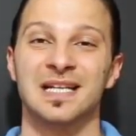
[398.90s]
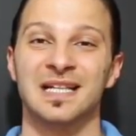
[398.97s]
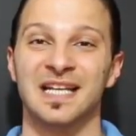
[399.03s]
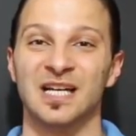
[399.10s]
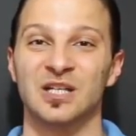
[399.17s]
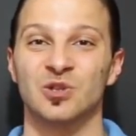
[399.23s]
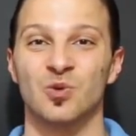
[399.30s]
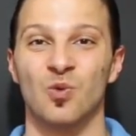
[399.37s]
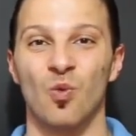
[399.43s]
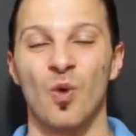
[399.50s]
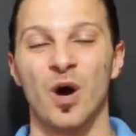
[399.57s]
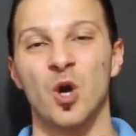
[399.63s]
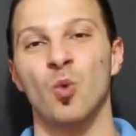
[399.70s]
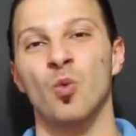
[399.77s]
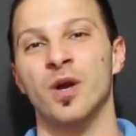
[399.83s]
select
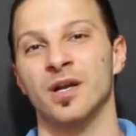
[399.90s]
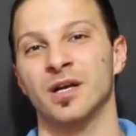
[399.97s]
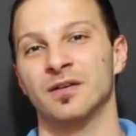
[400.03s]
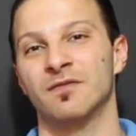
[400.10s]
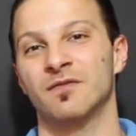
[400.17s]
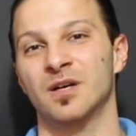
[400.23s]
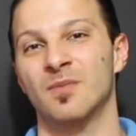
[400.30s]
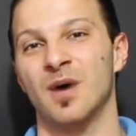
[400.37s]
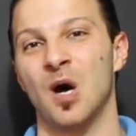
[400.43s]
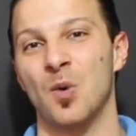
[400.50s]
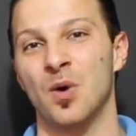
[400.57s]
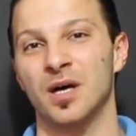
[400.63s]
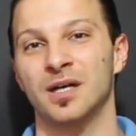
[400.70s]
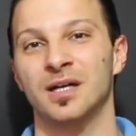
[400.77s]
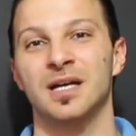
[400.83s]
one winner from
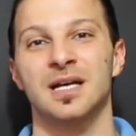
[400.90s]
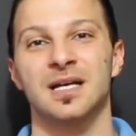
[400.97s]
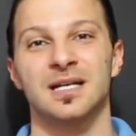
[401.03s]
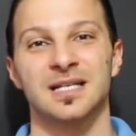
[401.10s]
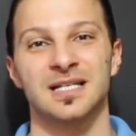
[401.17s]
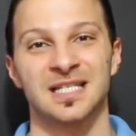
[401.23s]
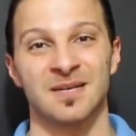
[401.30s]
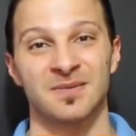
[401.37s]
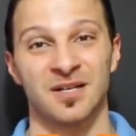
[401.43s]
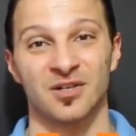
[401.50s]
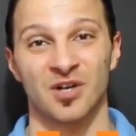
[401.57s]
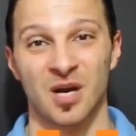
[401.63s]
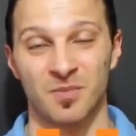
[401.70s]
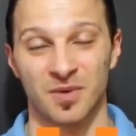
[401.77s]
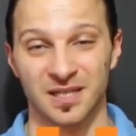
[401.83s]
our
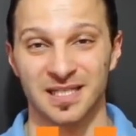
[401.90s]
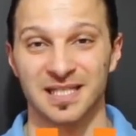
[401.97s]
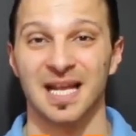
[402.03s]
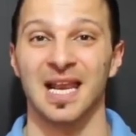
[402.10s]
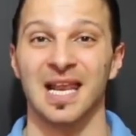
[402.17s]
subscribers